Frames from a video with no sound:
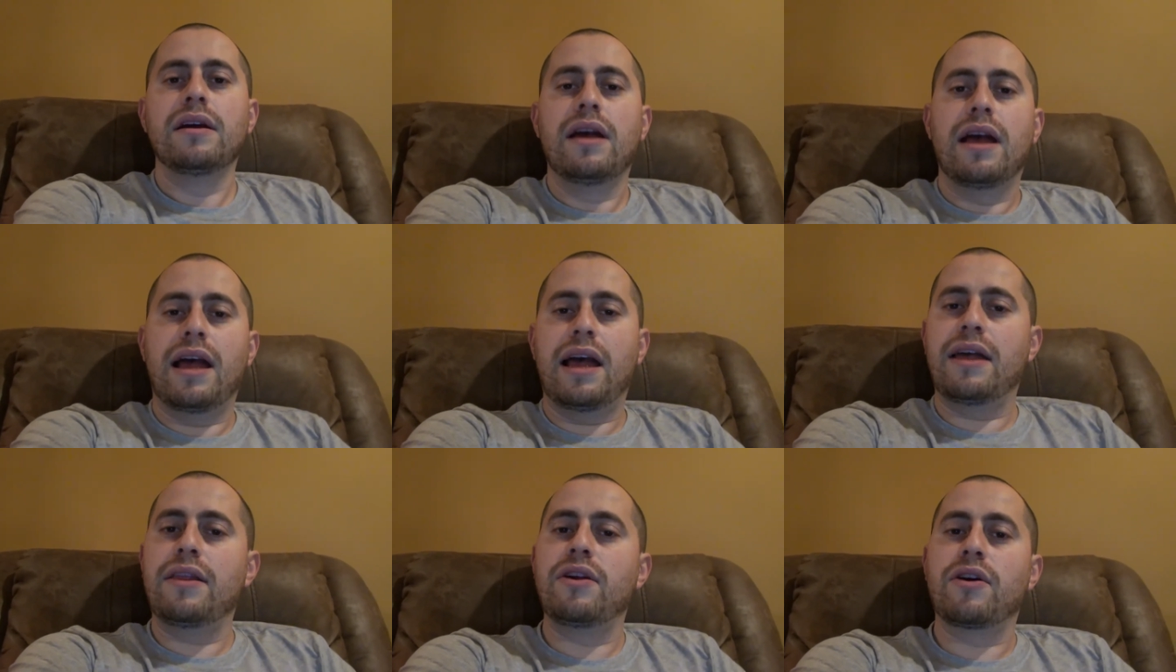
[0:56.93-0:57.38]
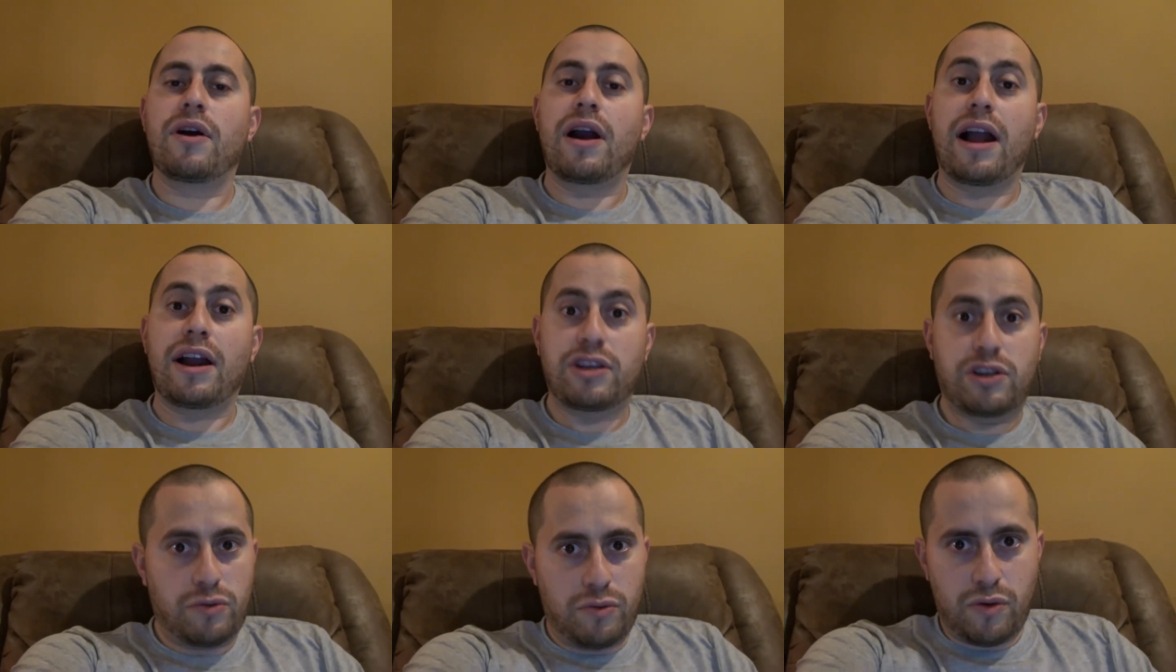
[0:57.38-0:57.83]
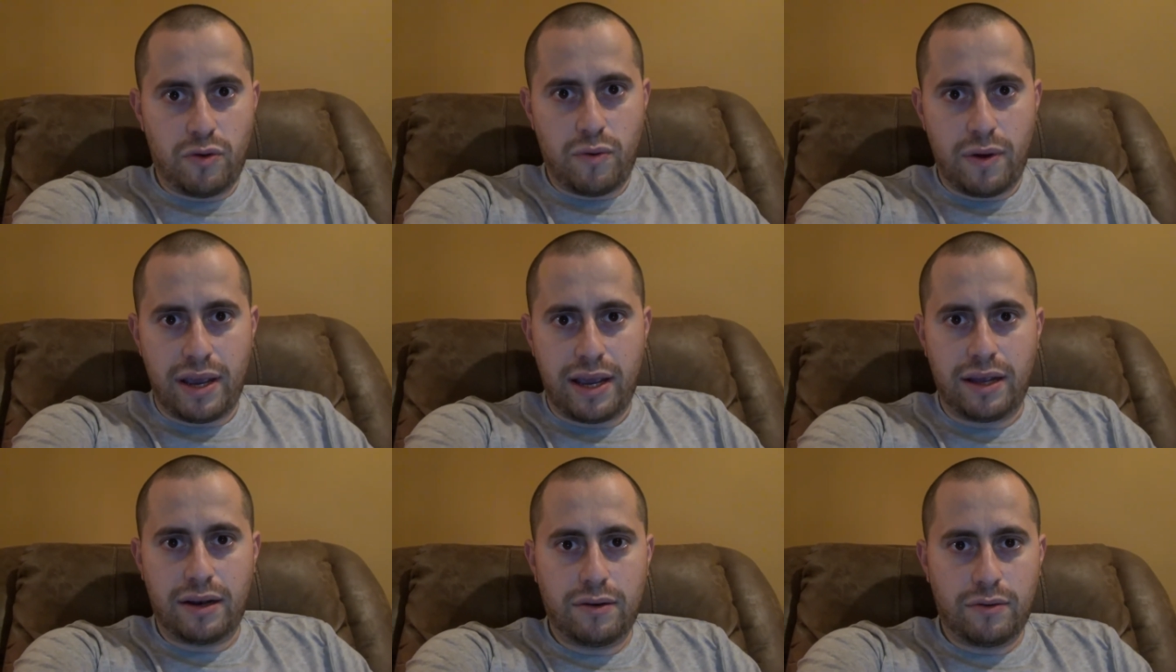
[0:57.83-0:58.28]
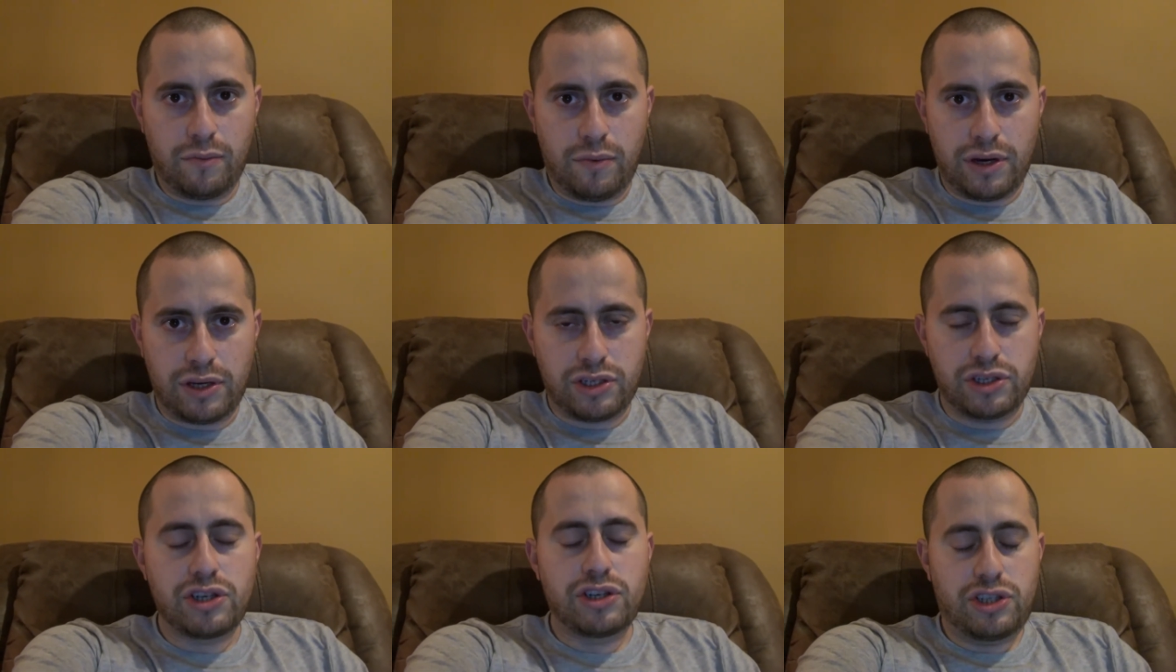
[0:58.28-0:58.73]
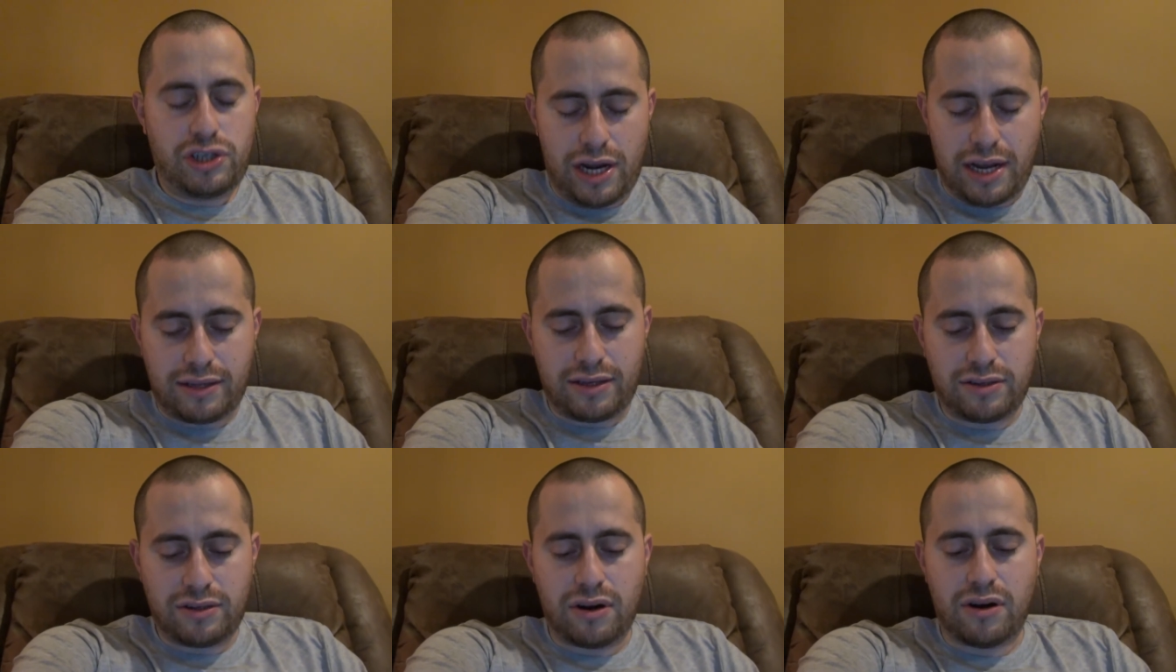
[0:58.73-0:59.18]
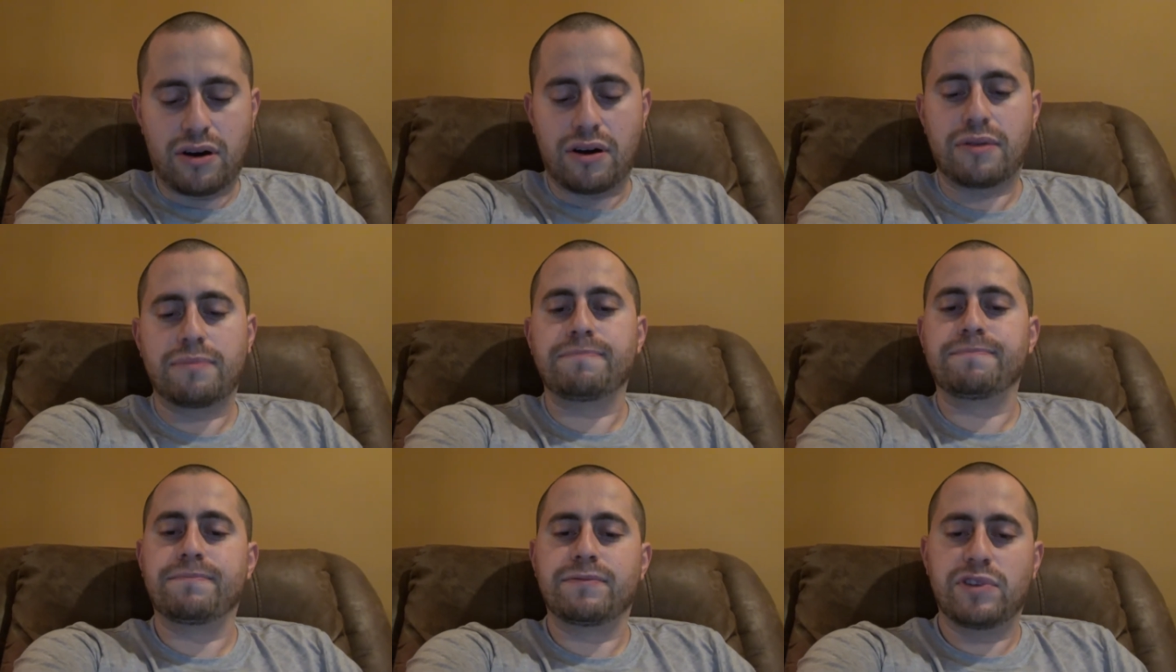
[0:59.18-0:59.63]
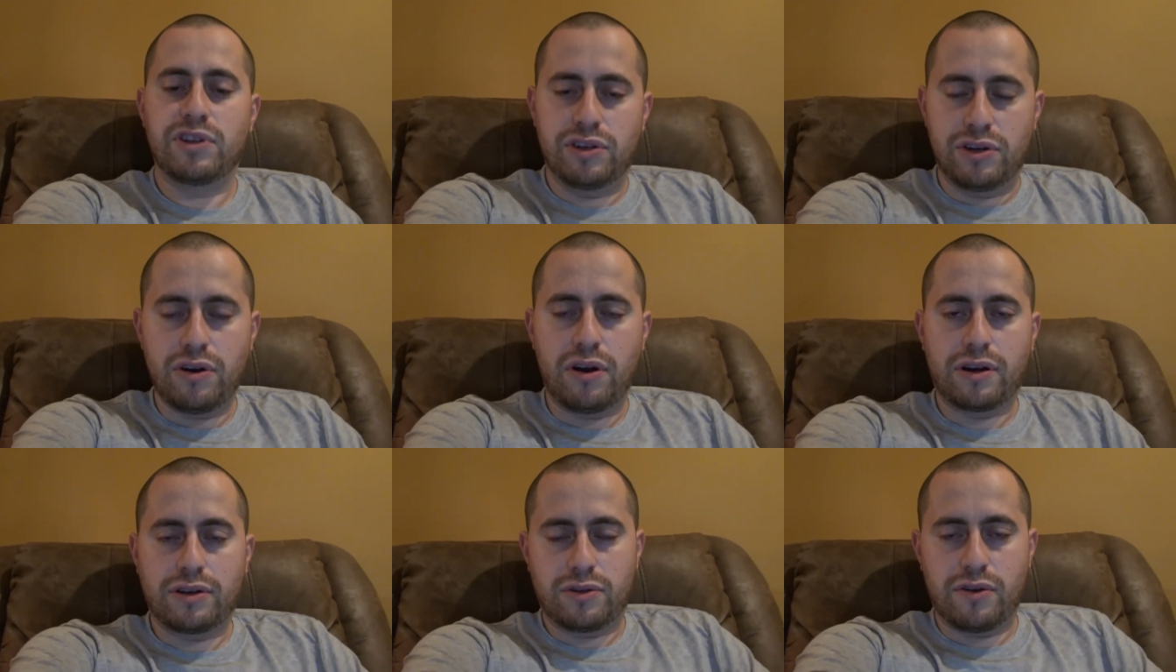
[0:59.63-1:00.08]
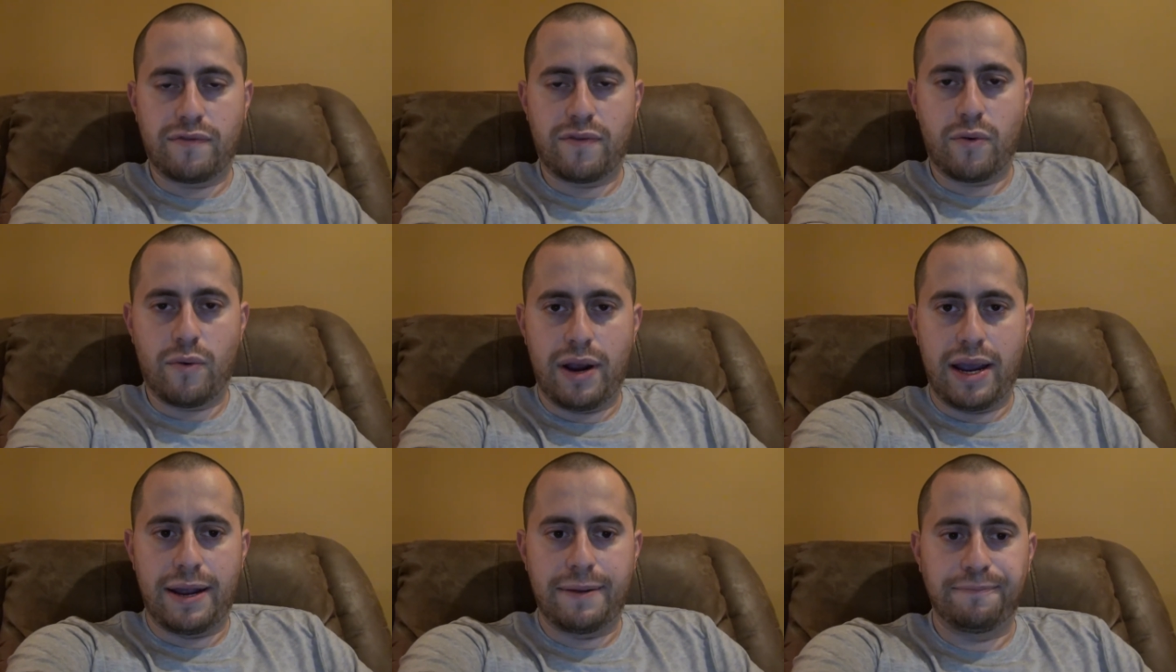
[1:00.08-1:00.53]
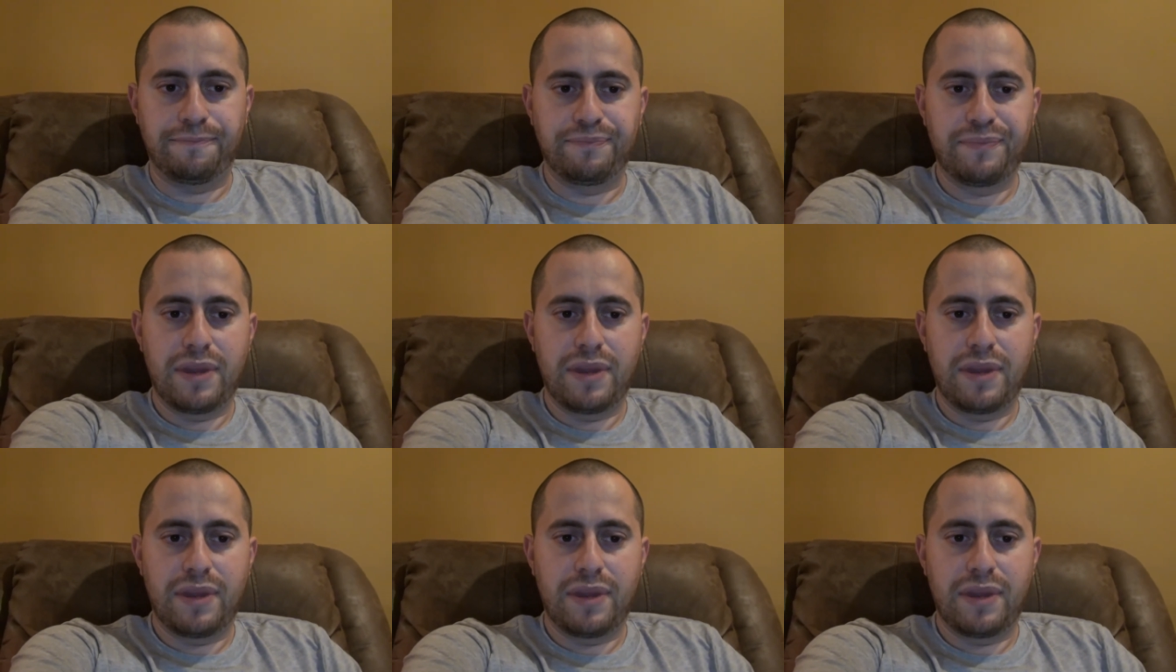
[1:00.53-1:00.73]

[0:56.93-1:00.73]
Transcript: and their actual weight, which chances are your dog is overweight.